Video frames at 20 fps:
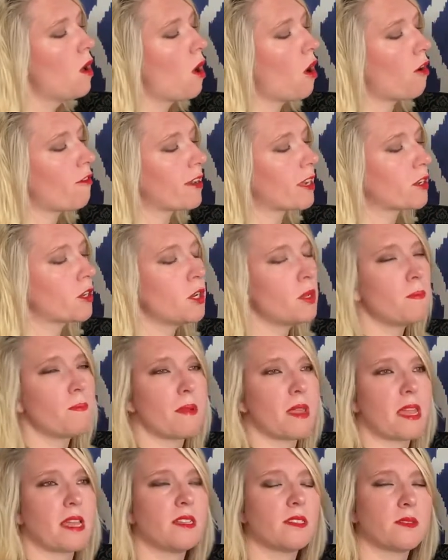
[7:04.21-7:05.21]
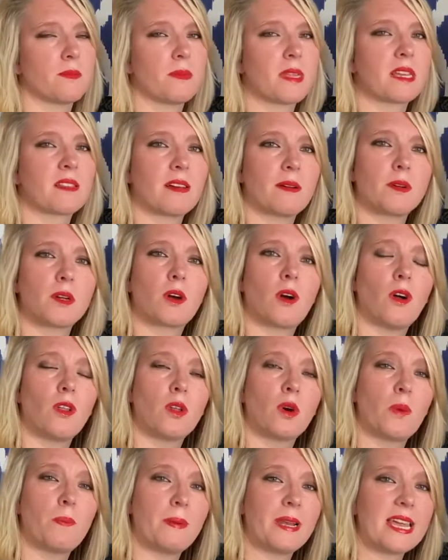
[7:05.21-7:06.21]
Or it could be something that we
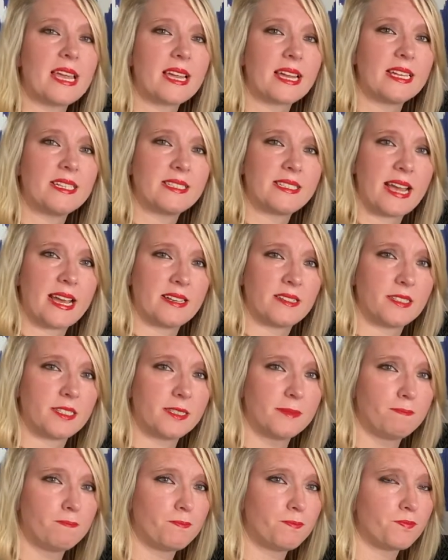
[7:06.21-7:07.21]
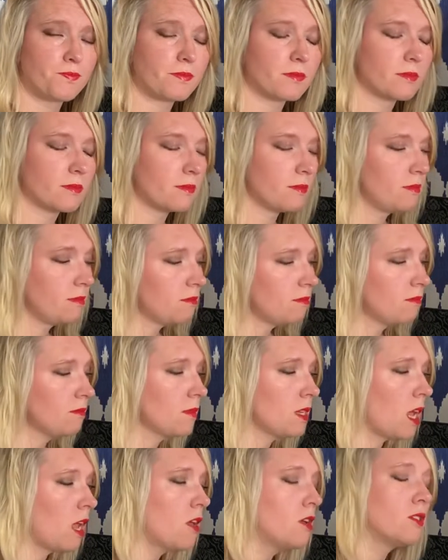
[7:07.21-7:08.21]
call oblique intent.
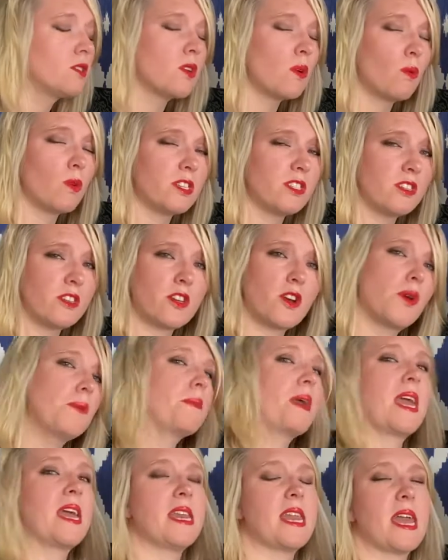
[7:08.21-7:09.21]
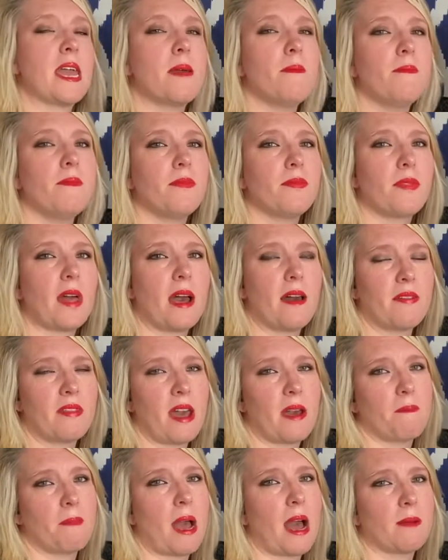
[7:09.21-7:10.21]
So it wasn't your main aim, that
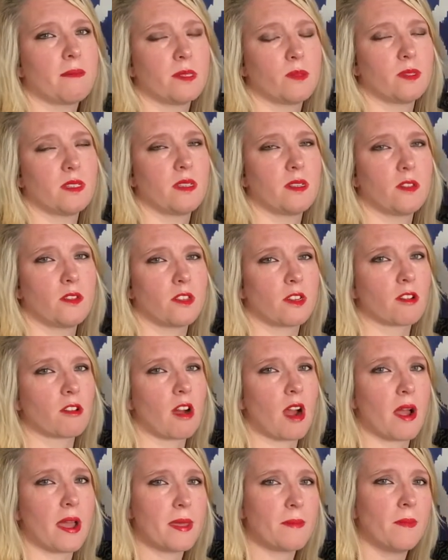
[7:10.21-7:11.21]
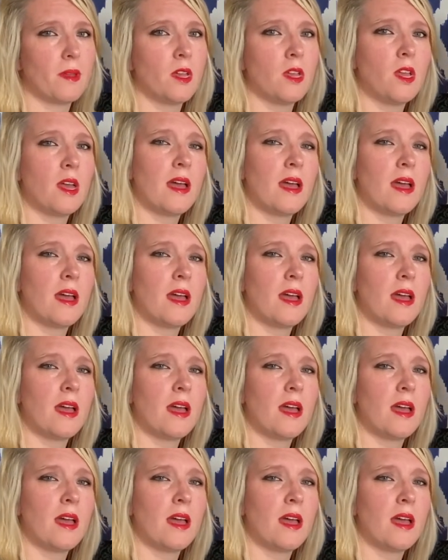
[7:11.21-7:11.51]
perhaps was another crime.